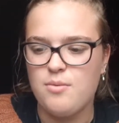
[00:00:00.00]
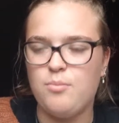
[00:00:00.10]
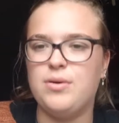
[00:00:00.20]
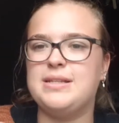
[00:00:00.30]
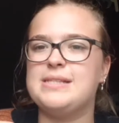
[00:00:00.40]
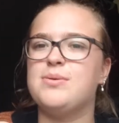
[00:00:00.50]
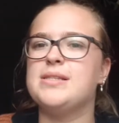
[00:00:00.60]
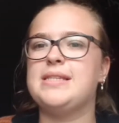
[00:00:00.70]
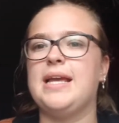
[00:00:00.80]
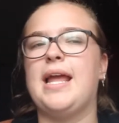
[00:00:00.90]
But that's one
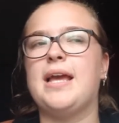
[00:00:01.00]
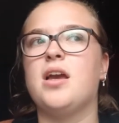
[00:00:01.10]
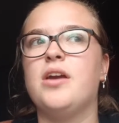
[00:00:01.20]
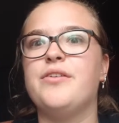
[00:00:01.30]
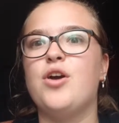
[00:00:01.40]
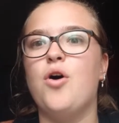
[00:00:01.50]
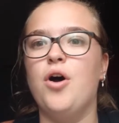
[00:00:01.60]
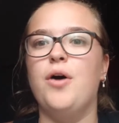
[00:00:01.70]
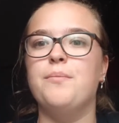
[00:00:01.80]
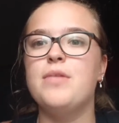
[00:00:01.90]
thing, like
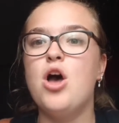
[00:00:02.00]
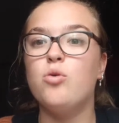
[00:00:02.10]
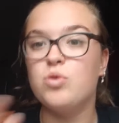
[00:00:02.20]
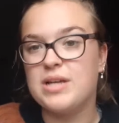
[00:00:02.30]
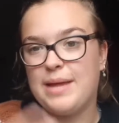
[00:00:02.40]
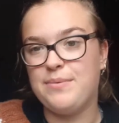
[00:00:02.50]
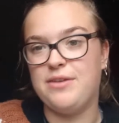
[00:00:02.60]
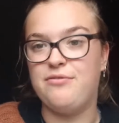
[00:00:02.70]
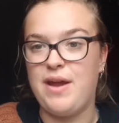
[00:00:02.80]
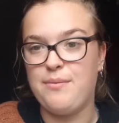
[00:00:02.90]
wool can be
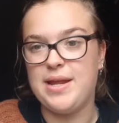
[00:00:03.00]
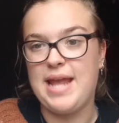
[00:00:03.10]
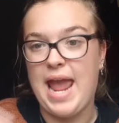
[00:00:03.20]
very